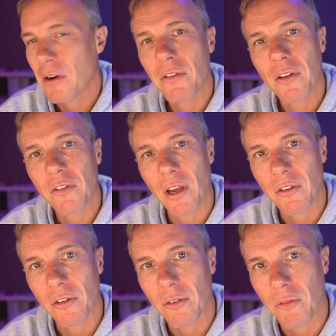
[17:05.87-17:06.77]

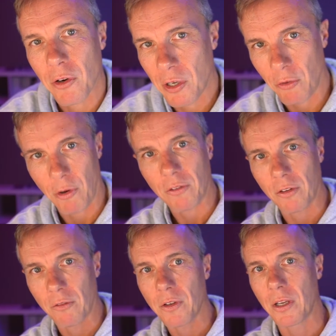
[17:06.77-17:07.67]
sensationalist and very
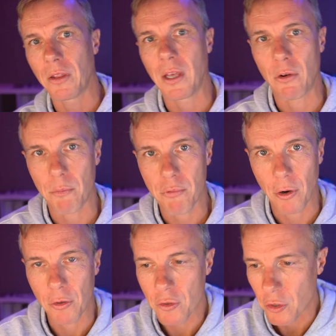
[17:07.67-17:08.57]
aggressive in their
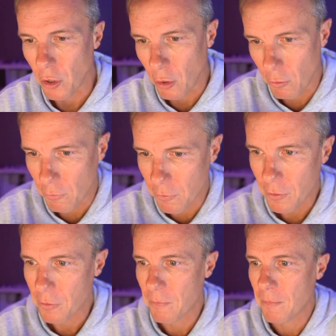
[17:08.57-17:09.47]
approach
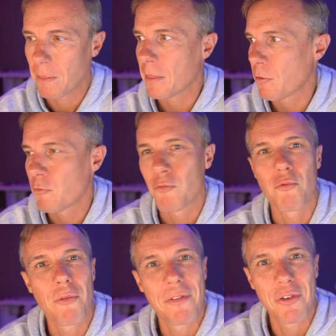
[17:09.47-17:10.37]
of
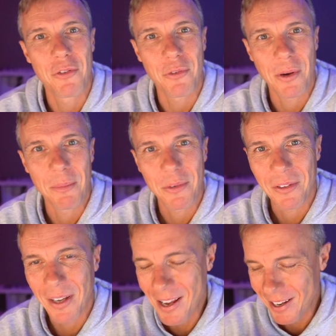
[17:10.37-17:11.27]
revenue streams,
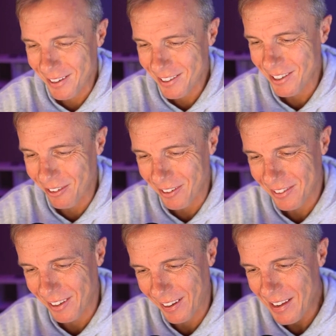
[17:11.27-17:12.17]
shall we
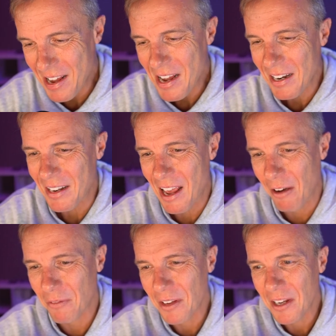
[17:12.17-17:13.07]
say.
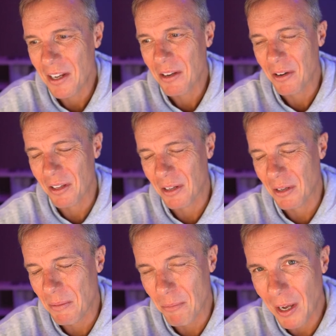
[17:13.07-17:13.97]
Now,
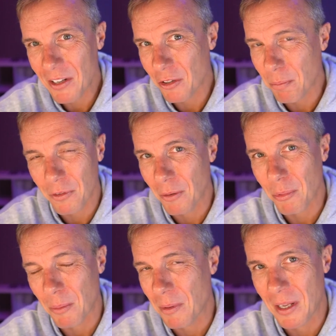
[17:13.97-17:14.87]
it may just
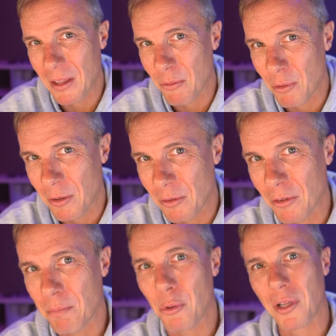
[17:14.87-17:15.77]
simply be that we're
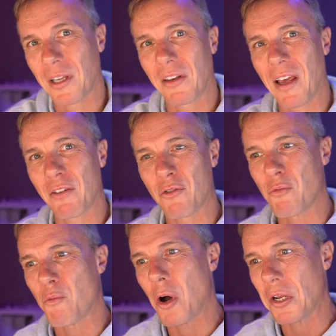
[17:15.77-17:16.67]
just boiling down to
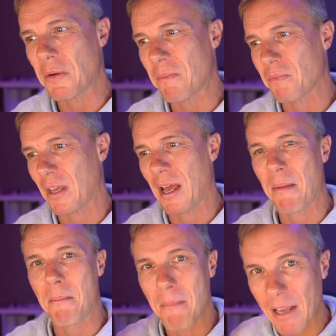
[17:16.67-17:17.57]
one
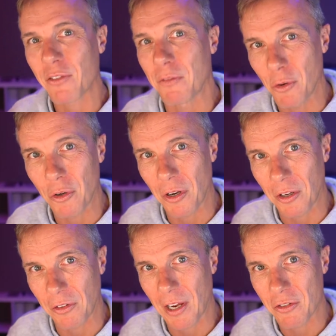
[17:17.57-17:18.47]
massive
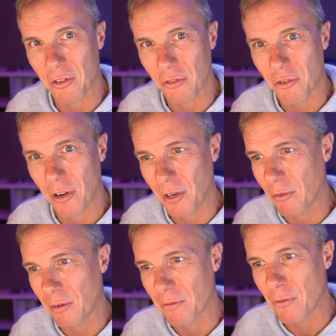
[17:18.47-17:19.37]
organization trying to
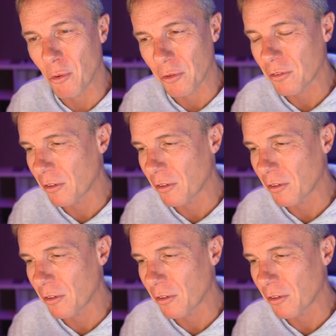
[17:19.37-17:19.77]
enforce